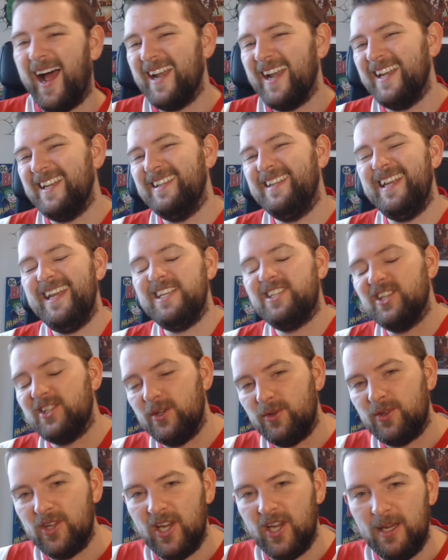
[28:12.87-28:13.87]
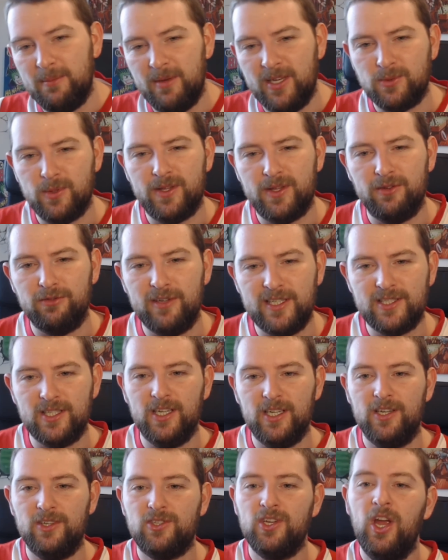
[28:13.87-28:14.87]
I didn't need to do 30 minutes worth of
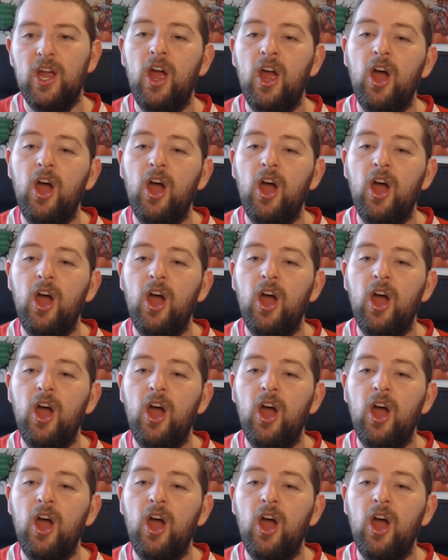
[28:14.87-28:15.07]
research?